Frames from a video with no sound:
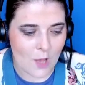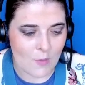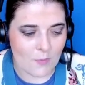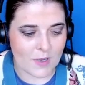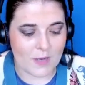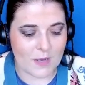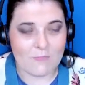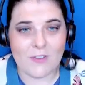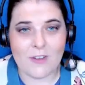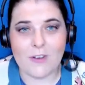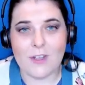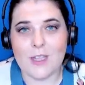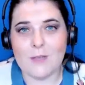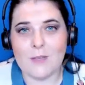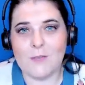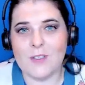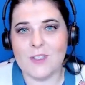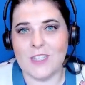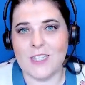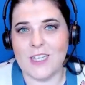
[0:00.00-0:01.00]
but I'm very
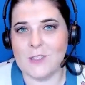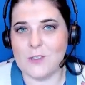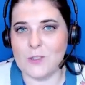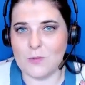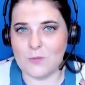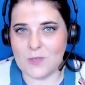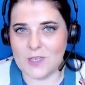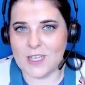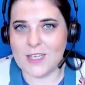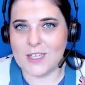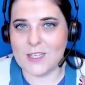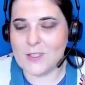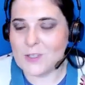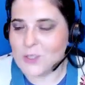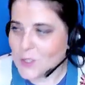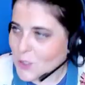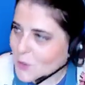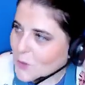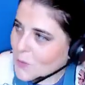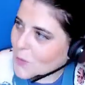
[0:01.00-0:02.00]
limited as to what I can
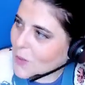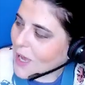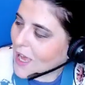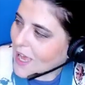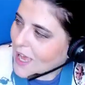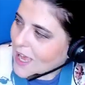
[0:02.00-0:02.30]
do.